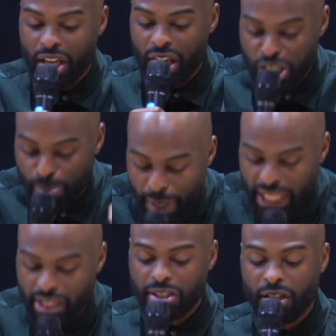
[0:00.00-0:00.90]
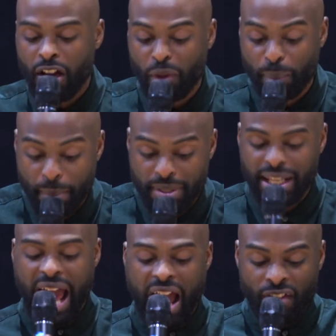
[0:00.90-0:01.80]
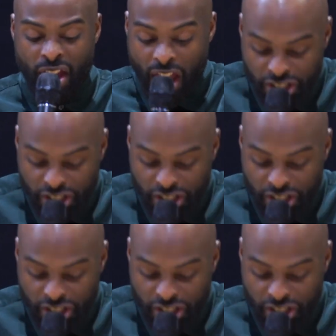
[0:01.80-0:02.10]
and speaking into other people's lives is